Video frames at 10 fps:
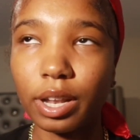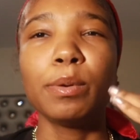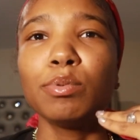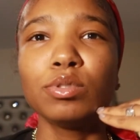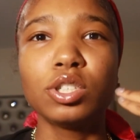
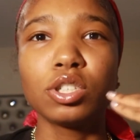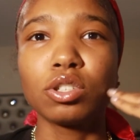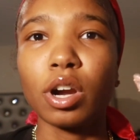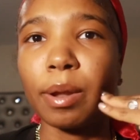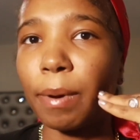Pimples just
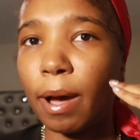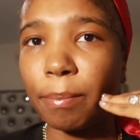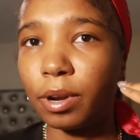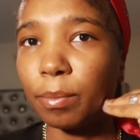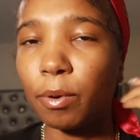started
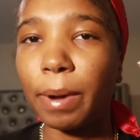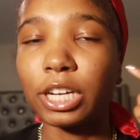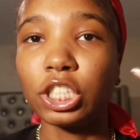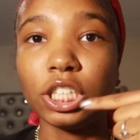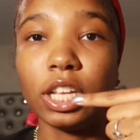popping up on my
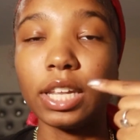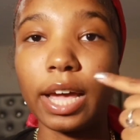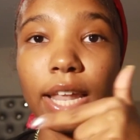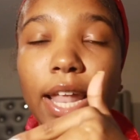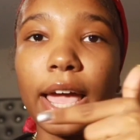cheek
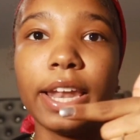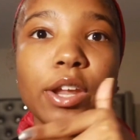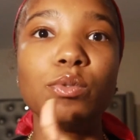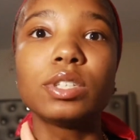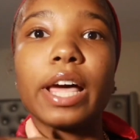like a lot, and it
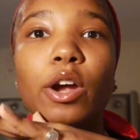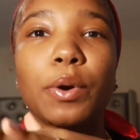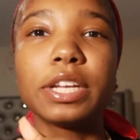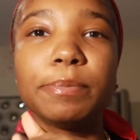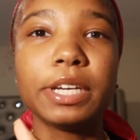was like
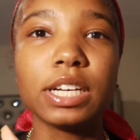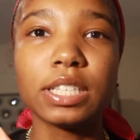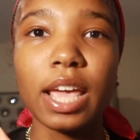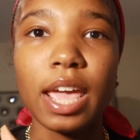crazy because